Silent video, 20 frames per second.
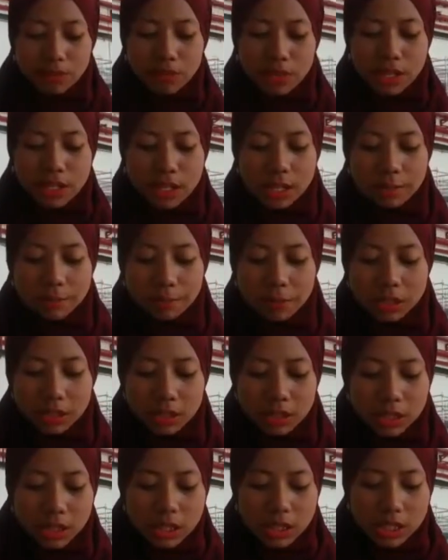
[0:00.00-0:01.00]
For example,
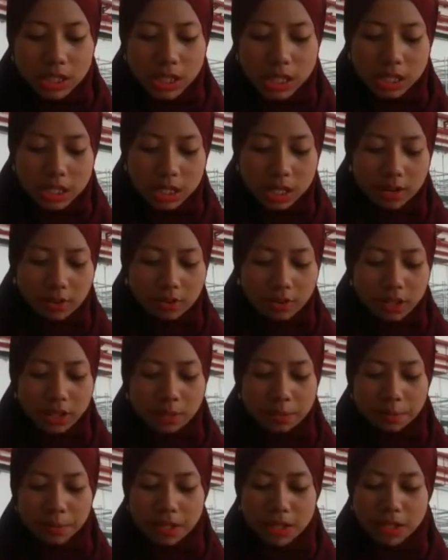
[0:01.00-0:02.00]
a
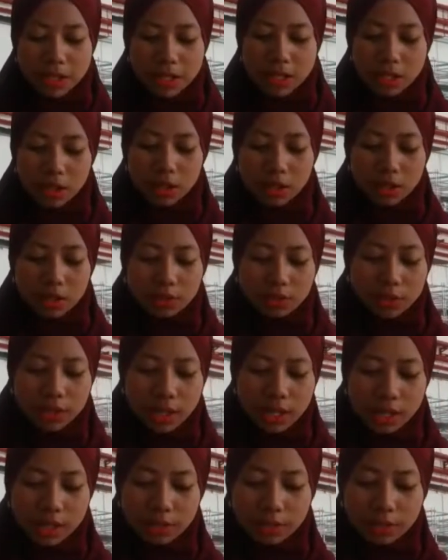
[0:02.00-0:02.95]
traveller purchased of an